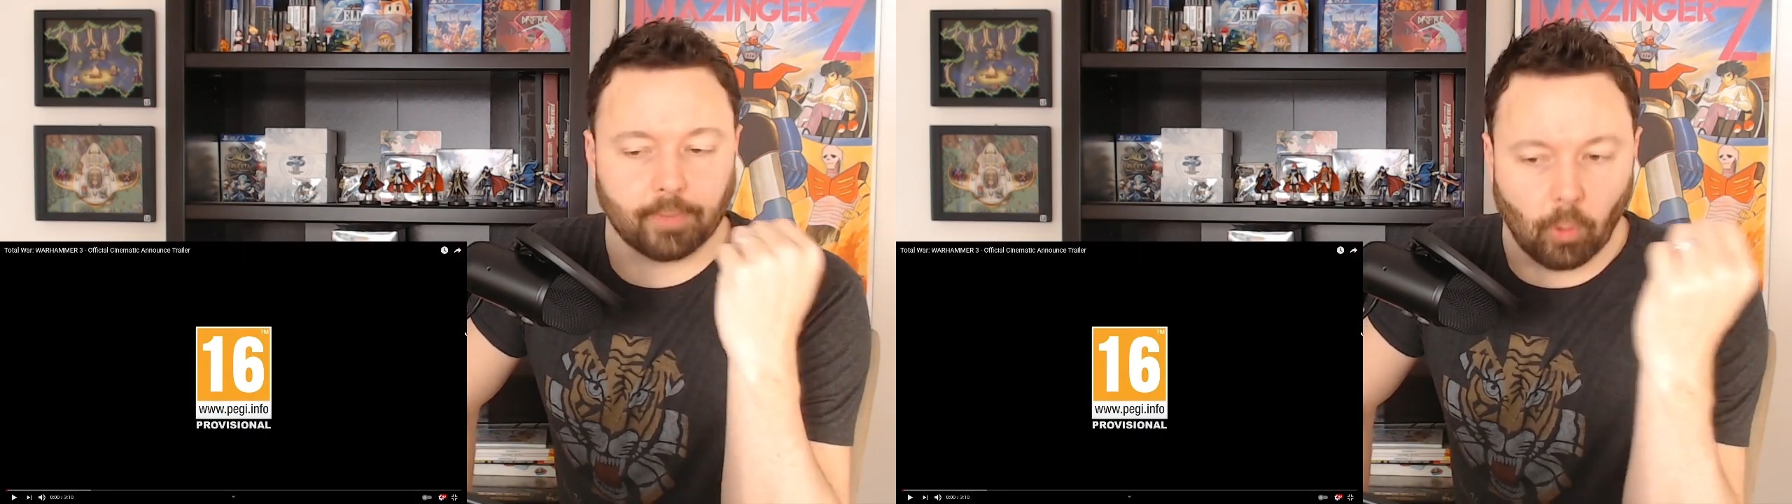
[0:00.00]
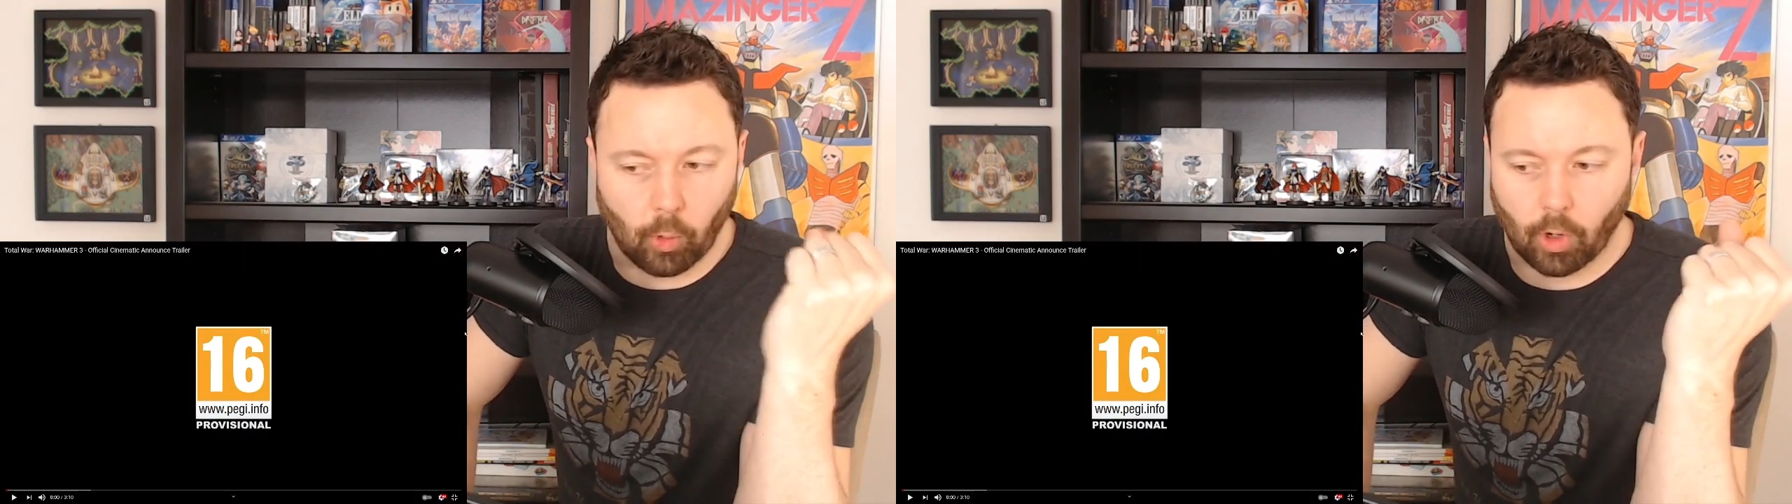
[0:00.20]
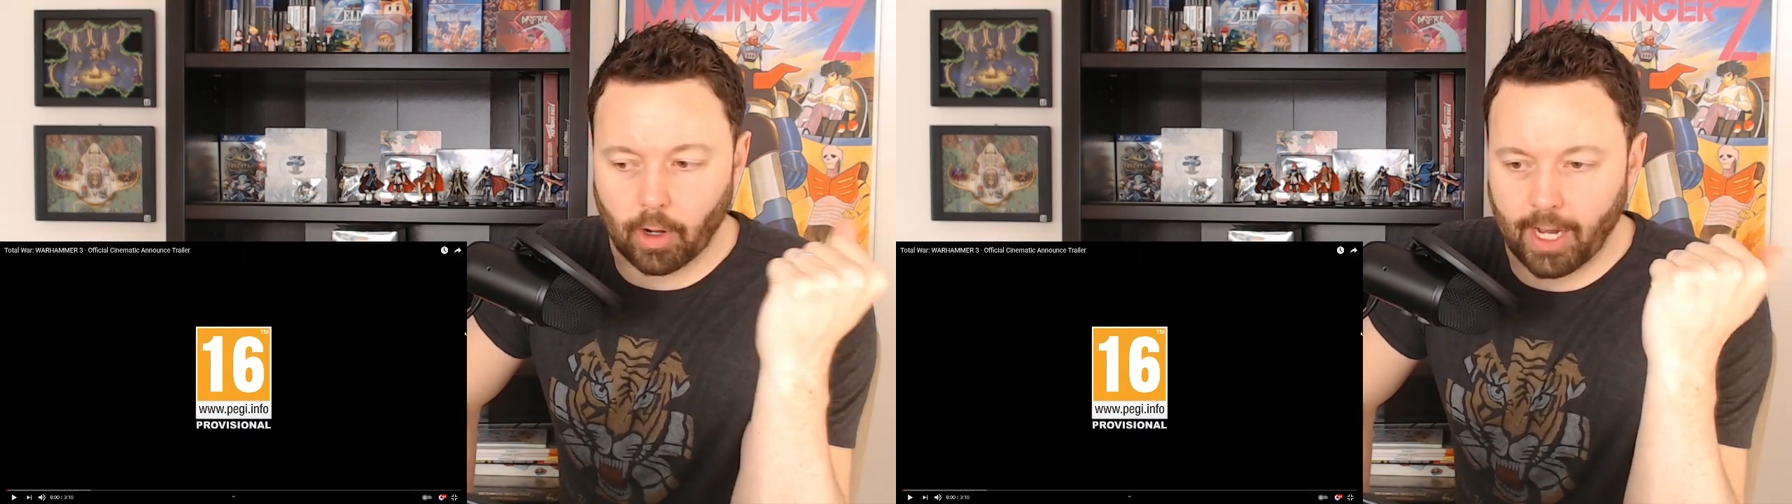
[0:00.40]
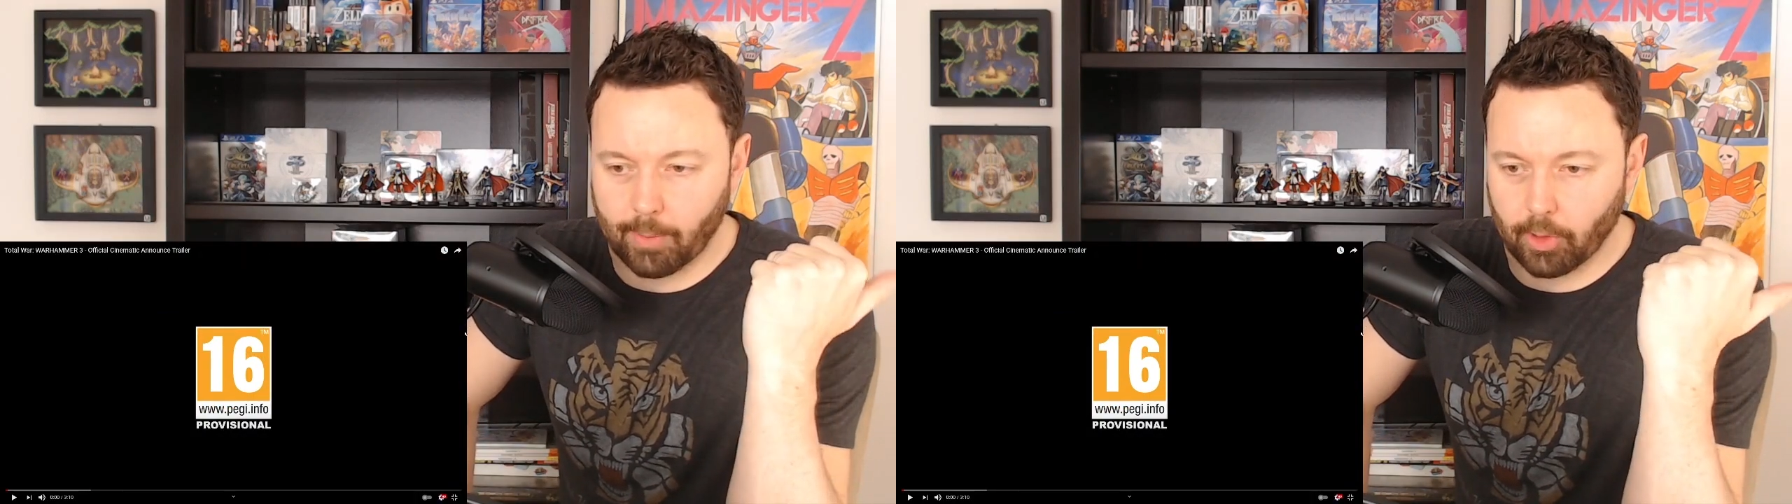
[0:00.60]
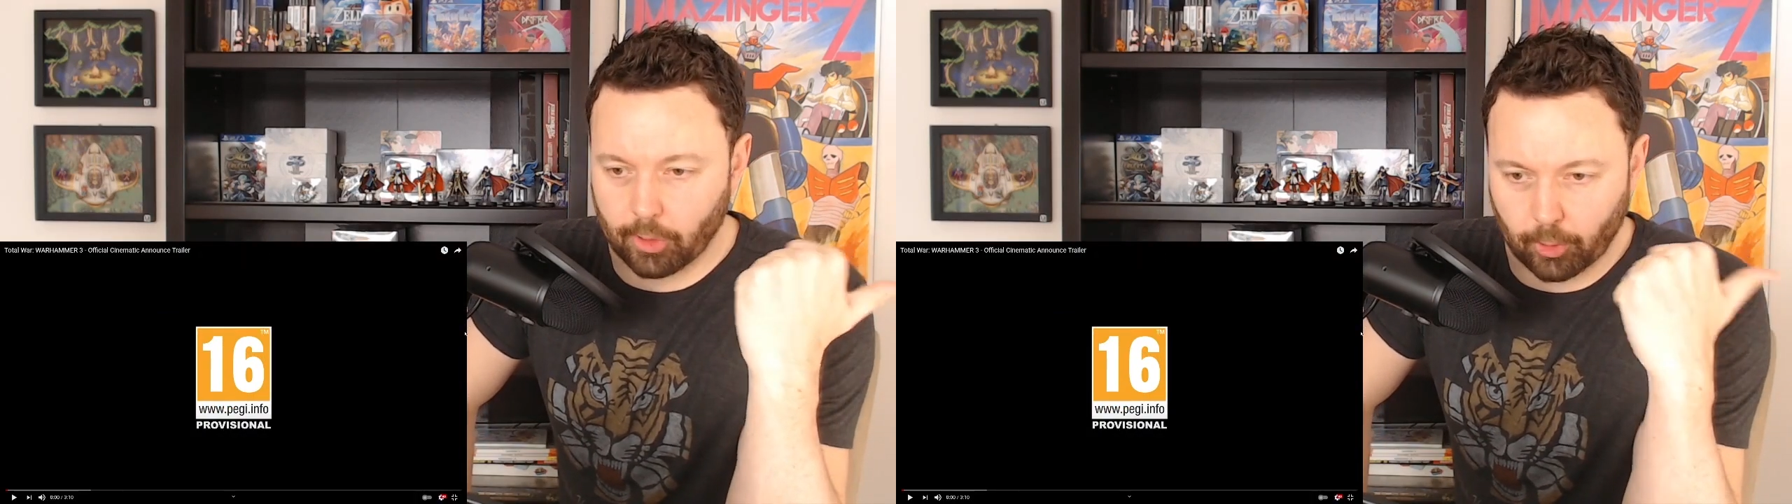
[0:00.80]

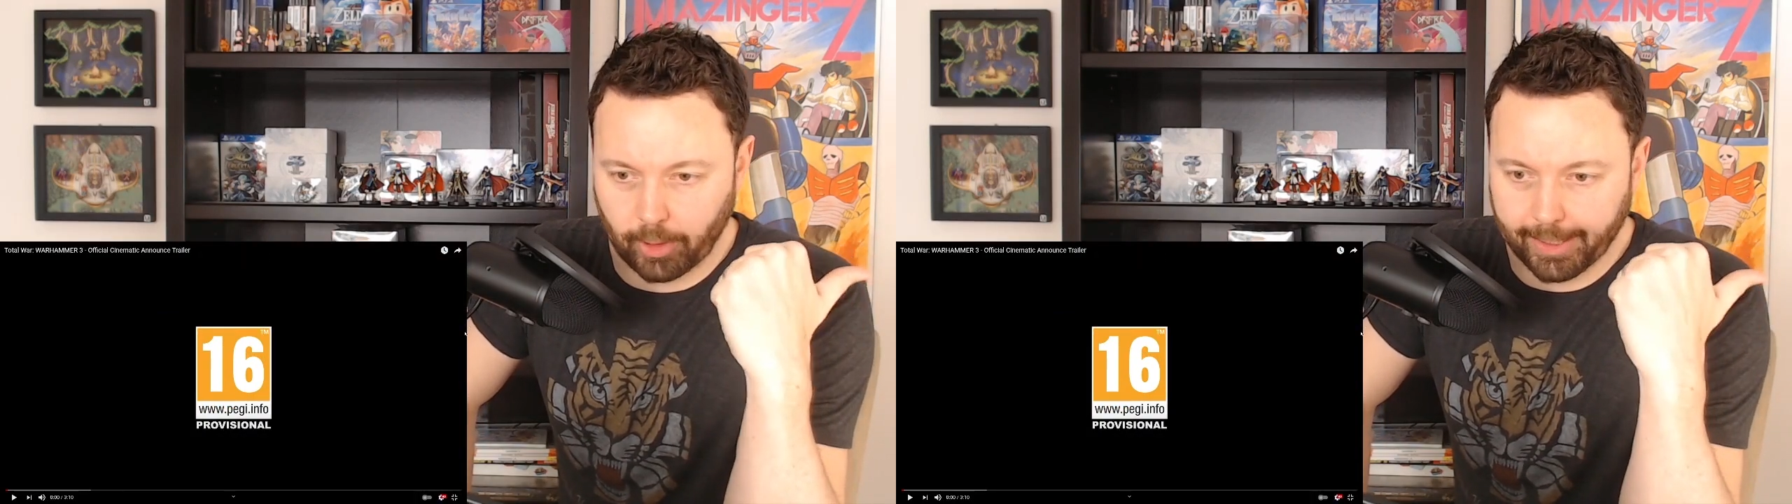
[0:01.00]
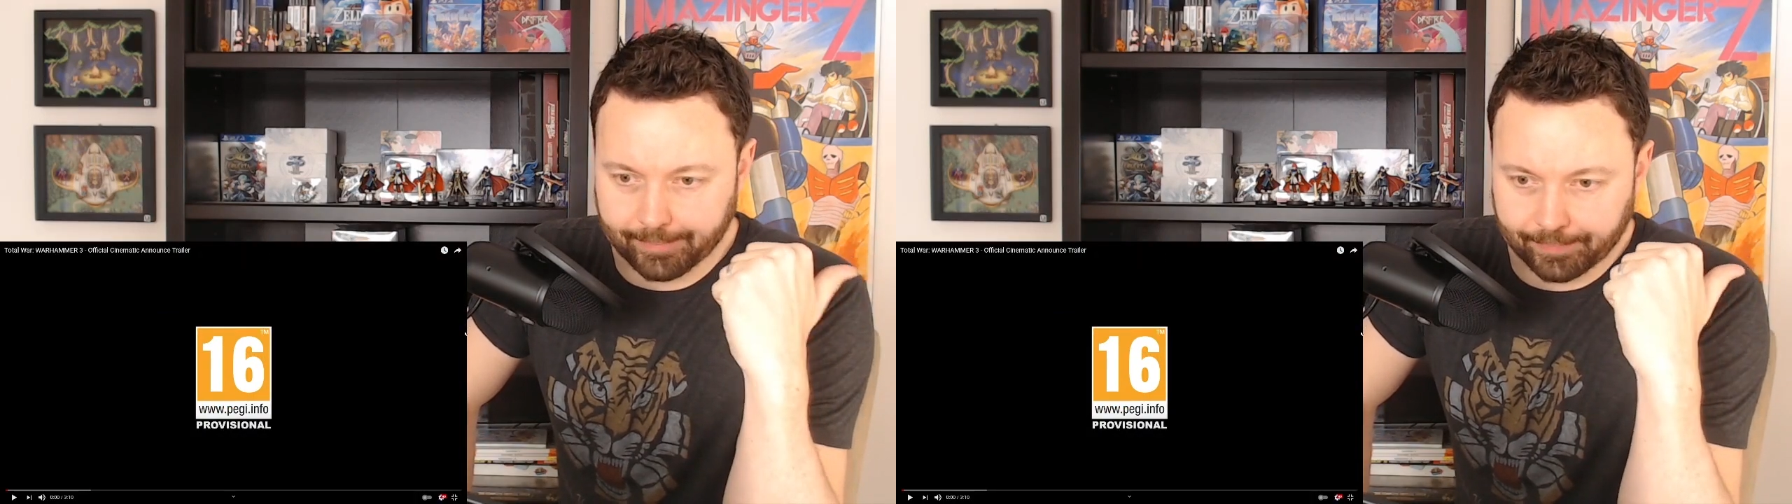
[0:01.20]
Warhammer 3.